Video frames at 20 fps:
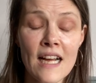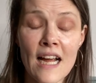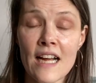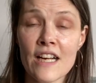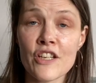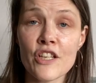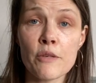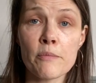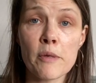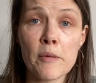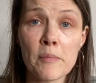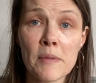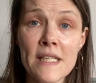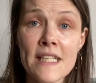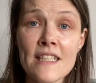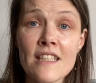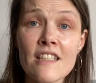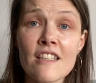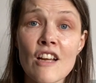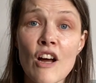and you'll be
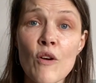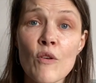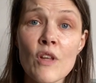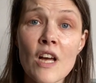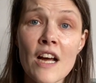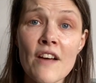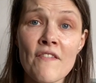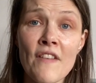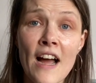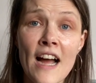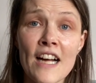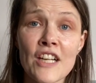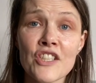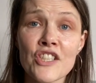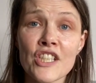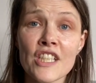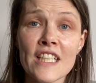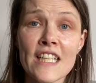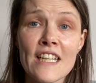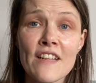pleased to know that I've
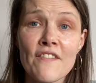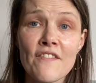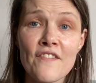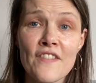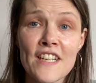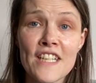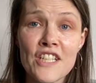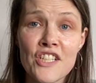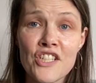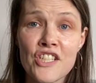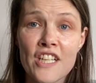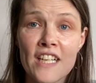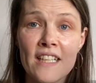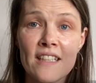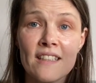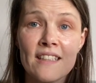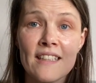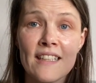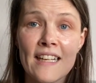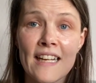actually finished it.
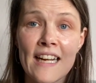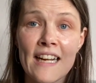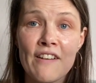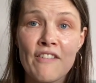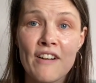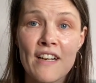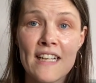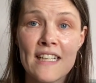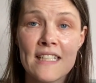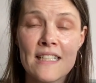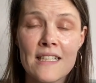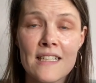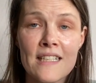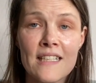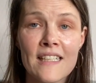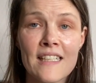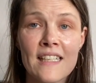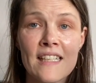Here it is.